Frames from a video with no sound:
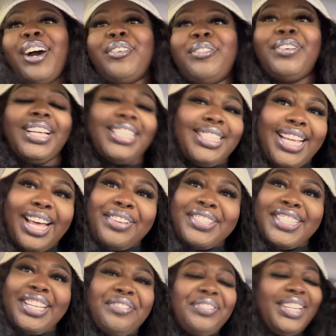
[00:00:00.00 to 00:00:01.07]
What's up,
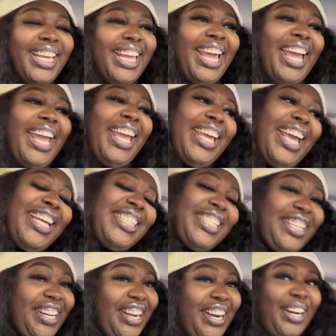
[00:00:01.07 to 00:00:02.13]
Simply Gang? It's
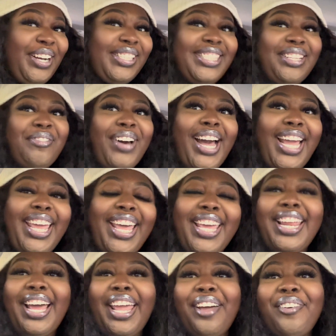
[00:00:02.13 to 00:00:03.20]
your girl Samaya,
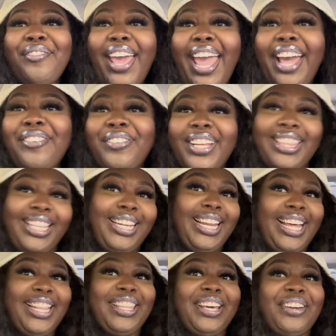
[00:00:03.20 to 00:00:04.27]
and I am back with
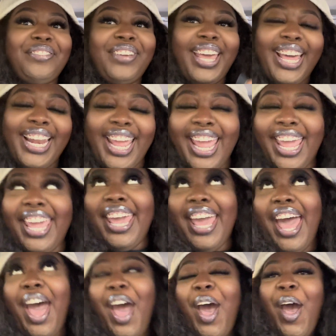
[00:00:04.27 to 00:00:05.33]
another
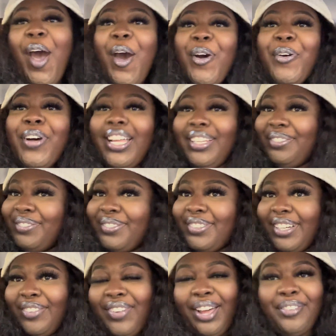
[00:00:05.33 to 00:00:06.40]
video.
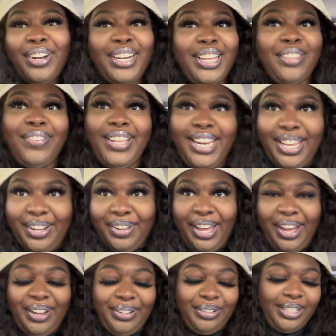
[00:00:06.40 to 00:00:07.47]
I'm back with another video, y'all.